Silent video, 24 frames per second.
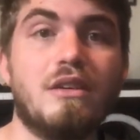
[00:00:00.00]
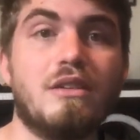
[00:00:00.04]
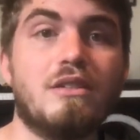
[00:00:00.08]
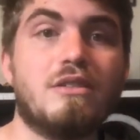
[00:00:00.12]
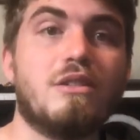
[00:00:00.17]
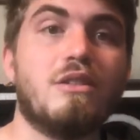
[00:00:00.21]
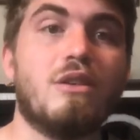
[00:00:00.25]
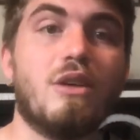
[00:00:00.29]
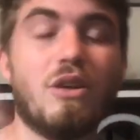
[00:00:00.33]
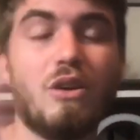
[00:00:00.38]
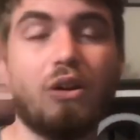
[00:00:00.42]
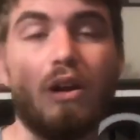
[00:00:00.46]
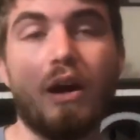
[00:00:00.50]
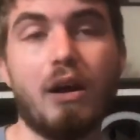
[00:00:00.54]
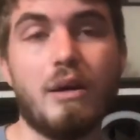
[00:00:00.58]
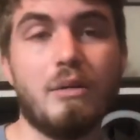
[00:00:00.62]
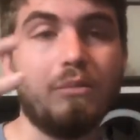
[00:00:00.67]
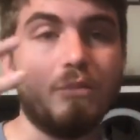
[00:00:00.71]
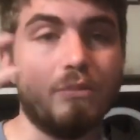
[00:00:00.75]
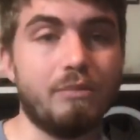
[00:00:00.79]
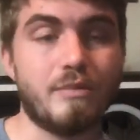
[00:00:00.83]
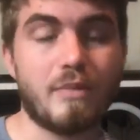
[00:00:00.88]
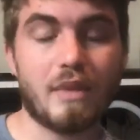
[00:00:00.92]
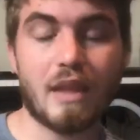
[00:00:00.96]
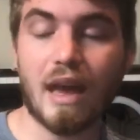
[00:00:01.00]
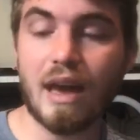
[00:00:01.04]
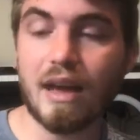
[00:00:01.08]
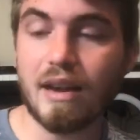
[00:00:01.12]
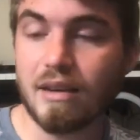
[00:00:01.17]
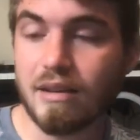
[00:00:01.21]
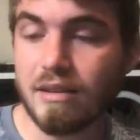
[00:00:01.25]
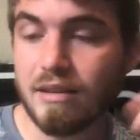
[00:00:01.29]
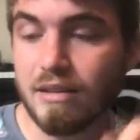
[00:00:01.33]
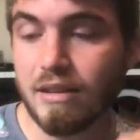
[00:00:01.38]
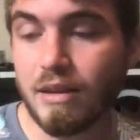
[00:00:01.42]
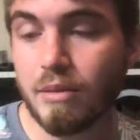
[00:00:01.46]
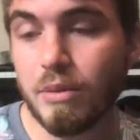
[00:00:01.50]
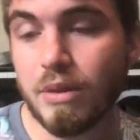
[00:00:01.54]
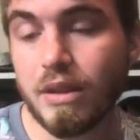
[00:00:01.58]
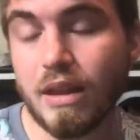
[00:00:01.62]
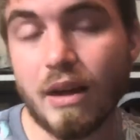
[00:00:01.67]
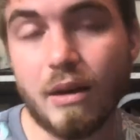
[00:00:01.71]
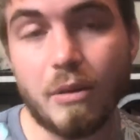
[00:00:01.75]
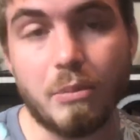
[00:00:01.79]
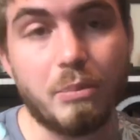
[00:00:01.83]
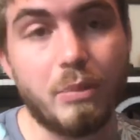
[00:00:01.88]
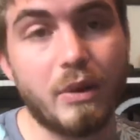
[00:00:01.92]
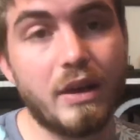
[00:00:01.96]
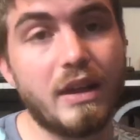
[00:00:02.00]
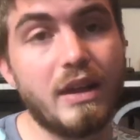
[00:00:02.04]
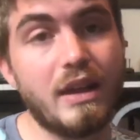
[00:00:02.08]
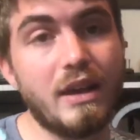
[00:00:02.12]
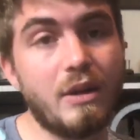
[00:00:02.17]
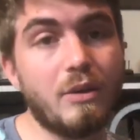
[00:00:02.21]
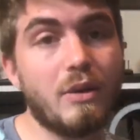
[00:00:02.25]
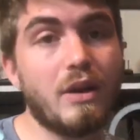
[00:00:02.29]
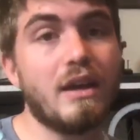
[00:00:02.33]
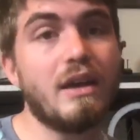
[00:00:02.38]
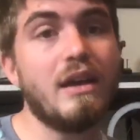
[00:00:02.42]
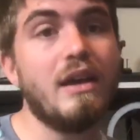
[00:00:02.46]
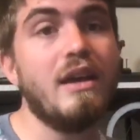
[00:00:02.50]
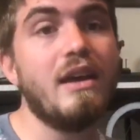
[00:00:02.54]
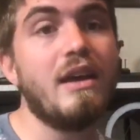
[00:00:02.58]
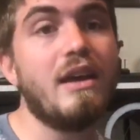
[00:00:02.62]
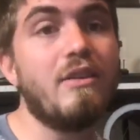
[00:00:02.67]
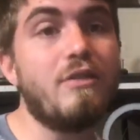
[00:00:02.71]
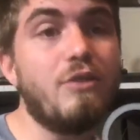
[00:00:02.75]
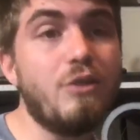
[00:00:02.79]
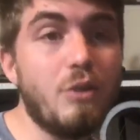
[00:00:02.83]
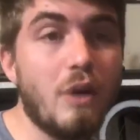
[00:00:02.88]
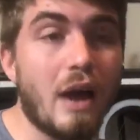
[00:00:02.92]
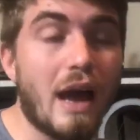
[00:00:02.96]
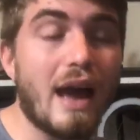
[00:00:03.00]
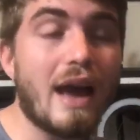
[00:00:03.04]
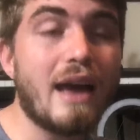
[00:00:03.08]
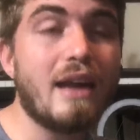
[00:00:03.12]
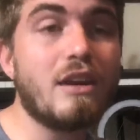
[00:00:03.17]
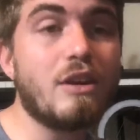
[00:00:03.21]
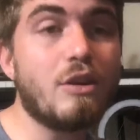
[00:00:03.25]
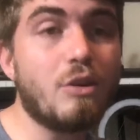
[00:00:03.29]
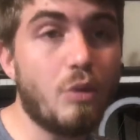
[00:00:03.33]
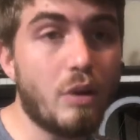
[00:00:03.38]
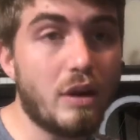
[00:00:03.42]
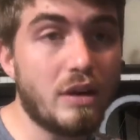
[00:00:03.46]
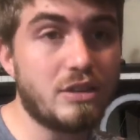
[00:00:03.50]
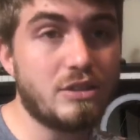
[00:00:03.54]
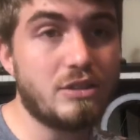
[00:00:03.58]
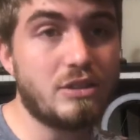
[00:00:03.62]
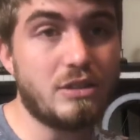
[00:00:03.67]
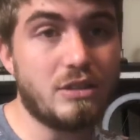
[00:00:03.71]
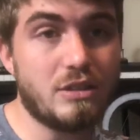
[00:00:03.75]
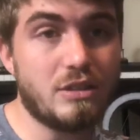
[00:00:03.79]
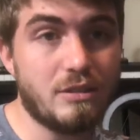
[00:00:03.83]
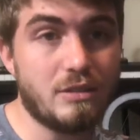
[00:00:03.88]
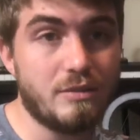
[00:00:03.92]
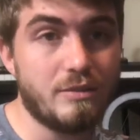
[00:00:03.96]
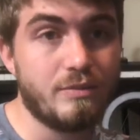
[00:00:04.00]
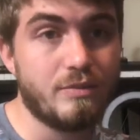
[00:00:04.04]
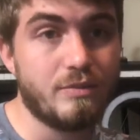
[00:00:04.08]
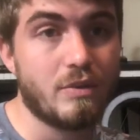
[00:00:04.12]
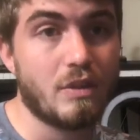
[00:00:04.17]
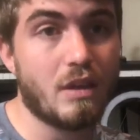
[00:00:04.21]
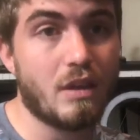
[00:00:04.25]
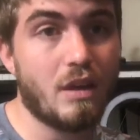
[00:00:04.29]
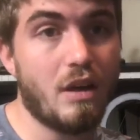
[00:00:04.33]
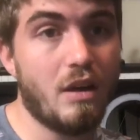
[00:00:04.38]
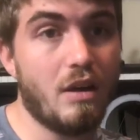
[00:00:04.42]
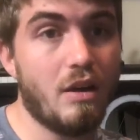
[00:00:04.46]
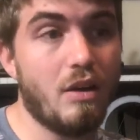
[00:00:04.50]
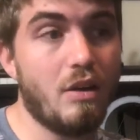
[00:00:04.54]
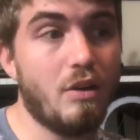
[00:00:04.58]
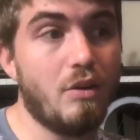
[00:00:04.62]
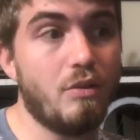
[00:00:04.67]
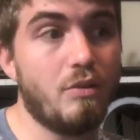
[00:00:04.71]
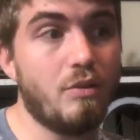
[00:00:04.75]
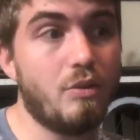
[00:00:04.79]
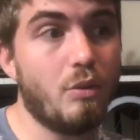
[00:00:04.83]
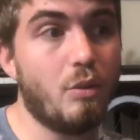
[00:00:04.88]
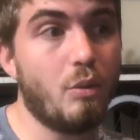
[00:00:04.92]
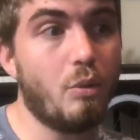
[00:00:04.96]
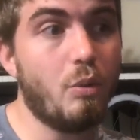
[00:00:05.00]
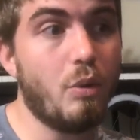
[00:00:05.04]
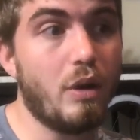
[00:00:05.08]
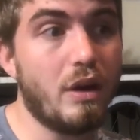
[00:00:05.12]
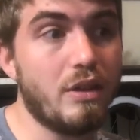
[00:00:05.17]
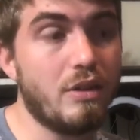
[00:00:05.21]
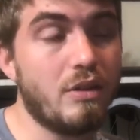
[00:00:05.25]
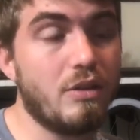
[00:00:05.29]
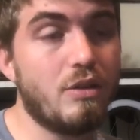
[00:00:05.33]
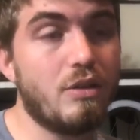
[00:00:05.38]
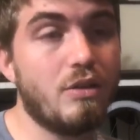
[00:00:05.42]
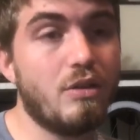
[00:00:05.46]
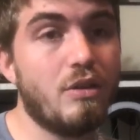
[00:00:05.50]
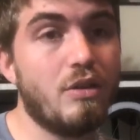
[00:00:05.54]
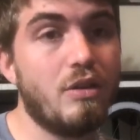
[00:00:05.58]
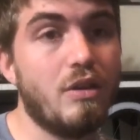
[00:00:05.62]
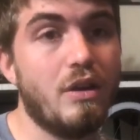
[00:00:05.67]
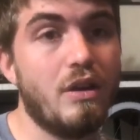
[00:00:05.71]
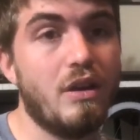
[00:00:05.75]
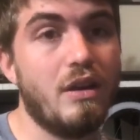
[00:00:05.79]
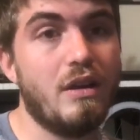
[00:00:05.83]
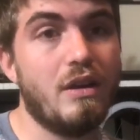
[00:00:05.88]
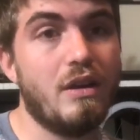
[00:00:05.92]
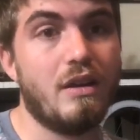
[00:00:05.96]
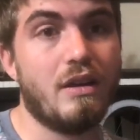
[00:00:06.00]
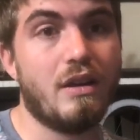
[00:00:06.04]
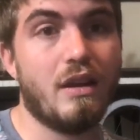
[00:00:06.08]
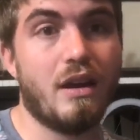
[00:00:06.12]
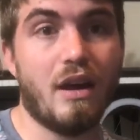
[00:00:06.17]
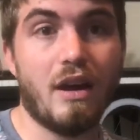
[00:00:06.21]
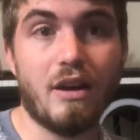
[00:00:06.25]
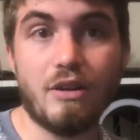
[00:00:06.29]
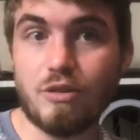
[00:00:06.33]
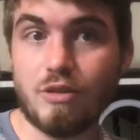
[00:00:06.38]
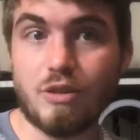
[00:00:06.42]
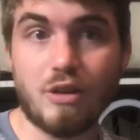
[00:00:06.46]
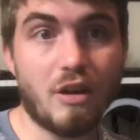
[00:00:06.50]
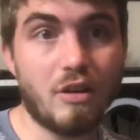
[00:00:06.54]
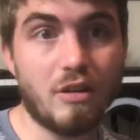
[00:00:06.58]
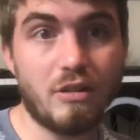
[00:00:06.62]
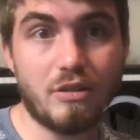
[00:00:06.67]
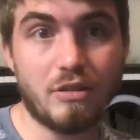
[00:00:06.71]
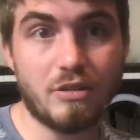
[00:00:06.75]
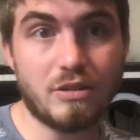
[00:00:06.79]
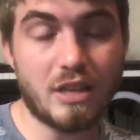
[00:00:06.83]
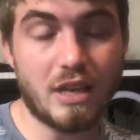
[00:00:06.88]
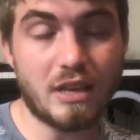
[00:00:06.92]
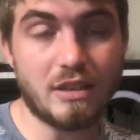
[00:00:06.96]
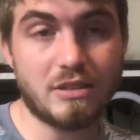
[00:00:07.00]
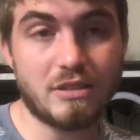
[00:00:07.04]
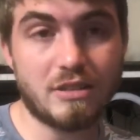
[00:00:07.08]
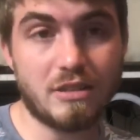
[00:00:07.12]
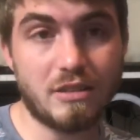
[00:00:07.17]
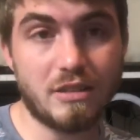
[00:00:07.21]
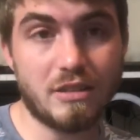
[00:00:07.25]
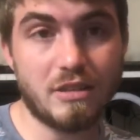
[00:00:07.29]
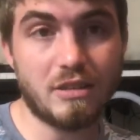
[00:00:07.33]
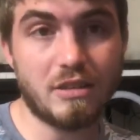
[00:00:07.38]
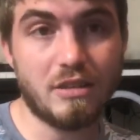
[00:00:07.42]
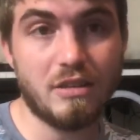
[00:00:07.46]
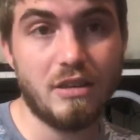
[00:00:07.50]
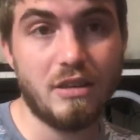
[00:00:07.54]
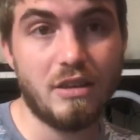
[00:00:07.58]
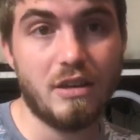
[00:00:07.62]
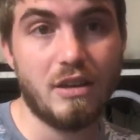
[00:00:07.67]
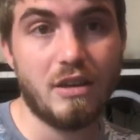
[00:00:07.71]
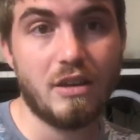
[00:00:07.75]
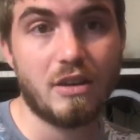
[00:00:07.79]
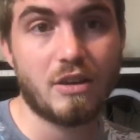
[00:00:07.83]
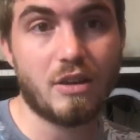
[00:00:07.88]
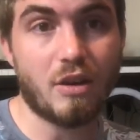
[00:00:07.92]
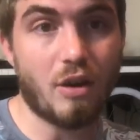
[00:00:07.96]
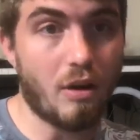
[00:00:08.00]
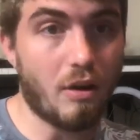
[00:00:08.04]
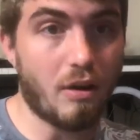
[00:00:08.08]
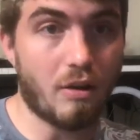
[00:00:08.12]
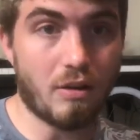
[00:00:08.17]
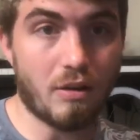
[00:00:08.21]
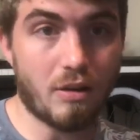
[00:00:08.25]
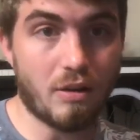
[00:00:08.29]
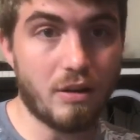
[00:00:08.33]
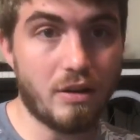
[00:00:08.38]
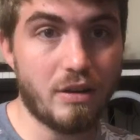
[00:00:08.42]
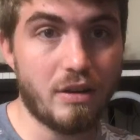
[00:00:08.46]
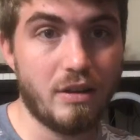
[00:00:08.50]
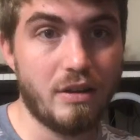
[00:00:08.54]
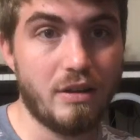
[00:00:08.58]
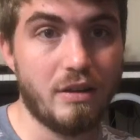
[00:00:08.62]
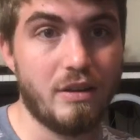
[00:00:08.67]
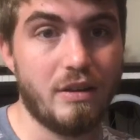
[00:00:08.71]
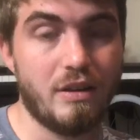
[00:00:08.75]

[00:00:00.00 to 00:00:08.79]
So I'm at a dilemma there. But anyway, if you had a question of whether a $100 Tesla card